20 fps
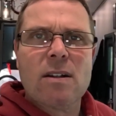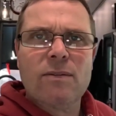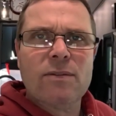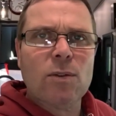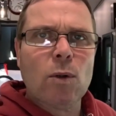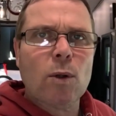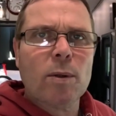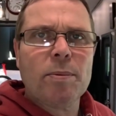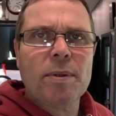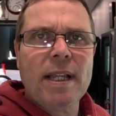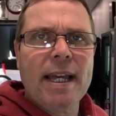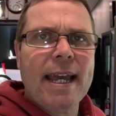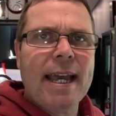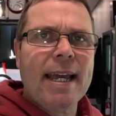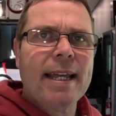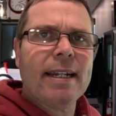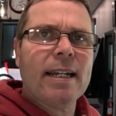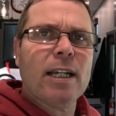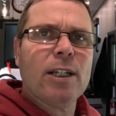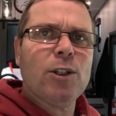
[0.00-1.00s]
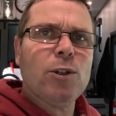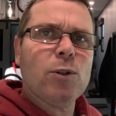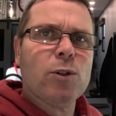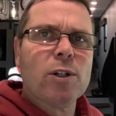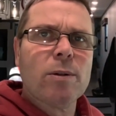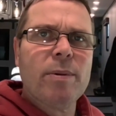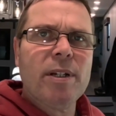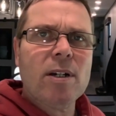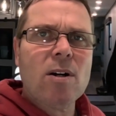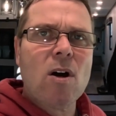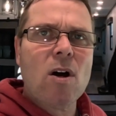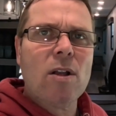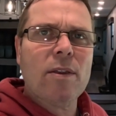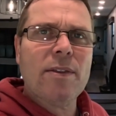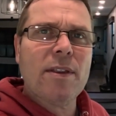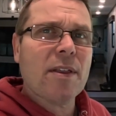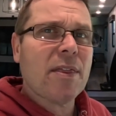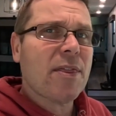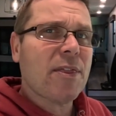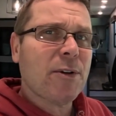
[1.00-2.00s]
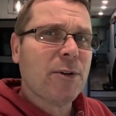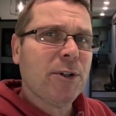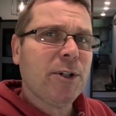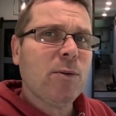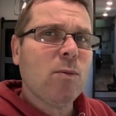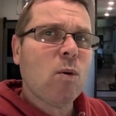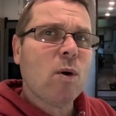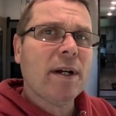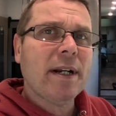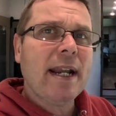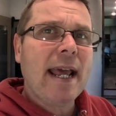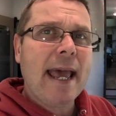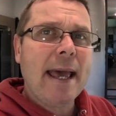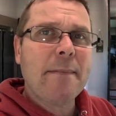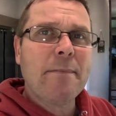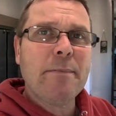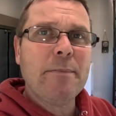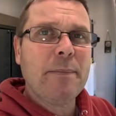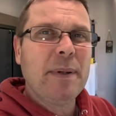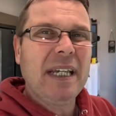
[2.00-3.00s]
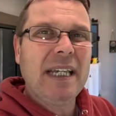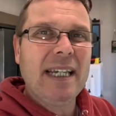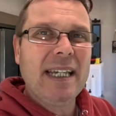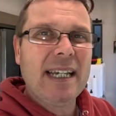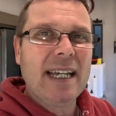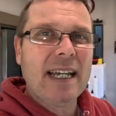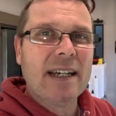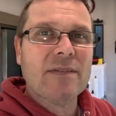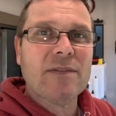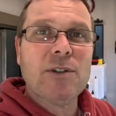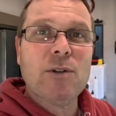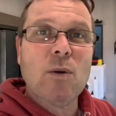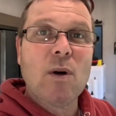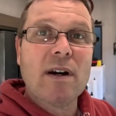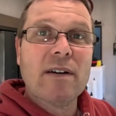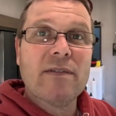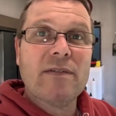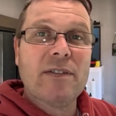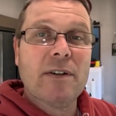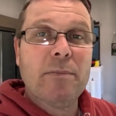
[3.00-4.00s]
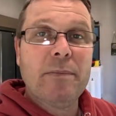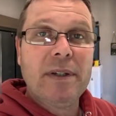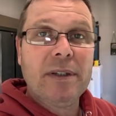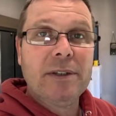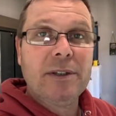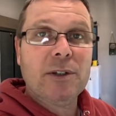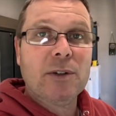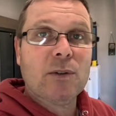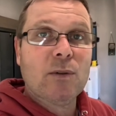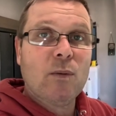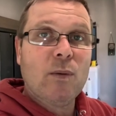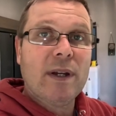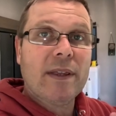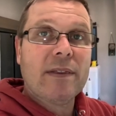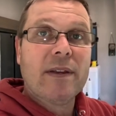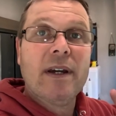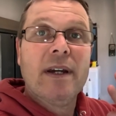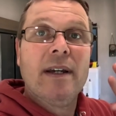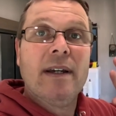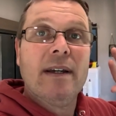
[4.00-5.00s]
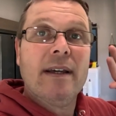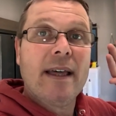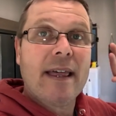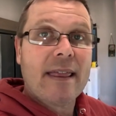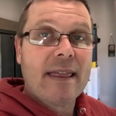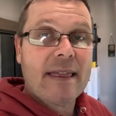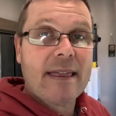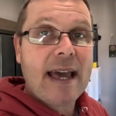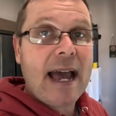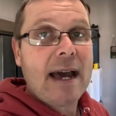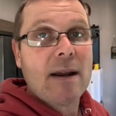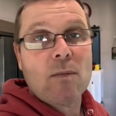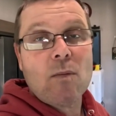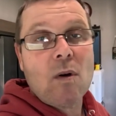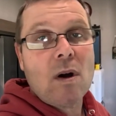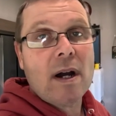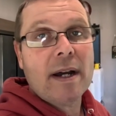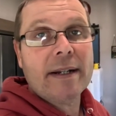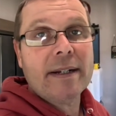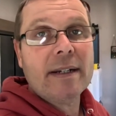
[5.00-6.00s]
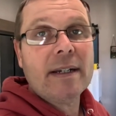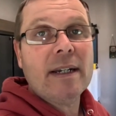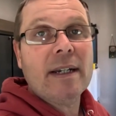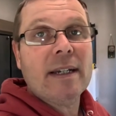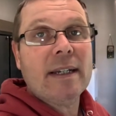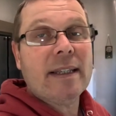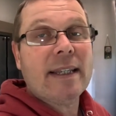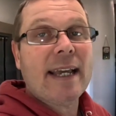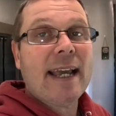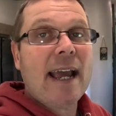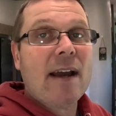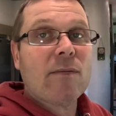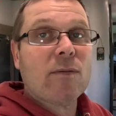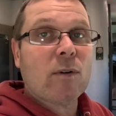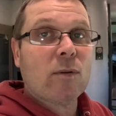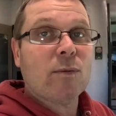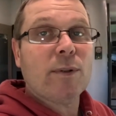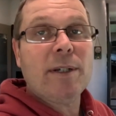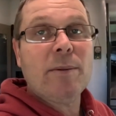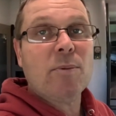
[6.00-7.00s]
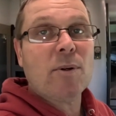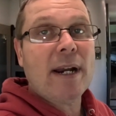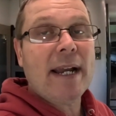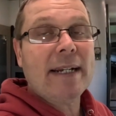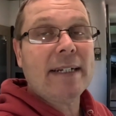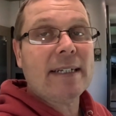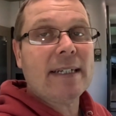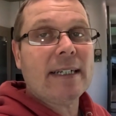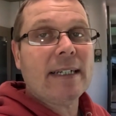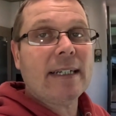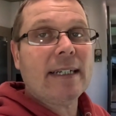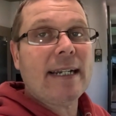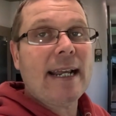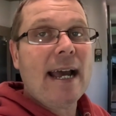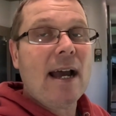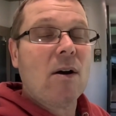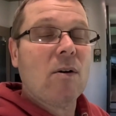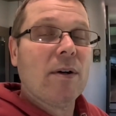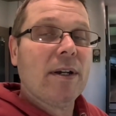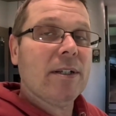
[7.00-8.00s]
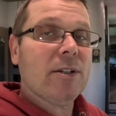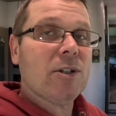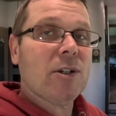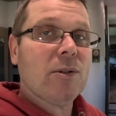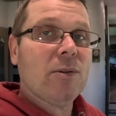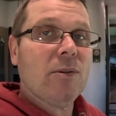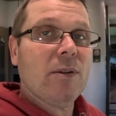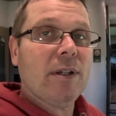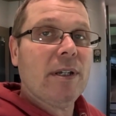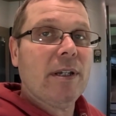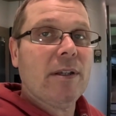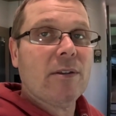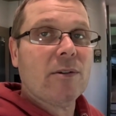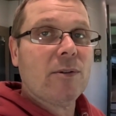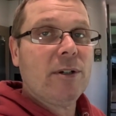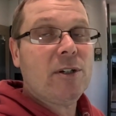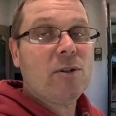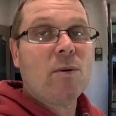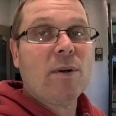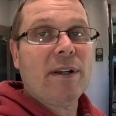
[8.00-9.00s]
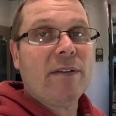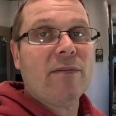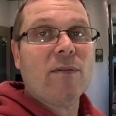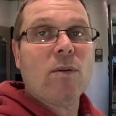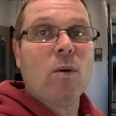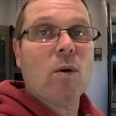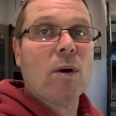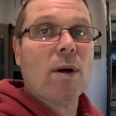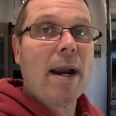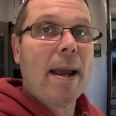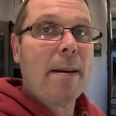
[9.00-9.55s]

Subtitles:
floor plan used to be called the 31MB, if you are familiar with that one. They have rebranded it now into the 324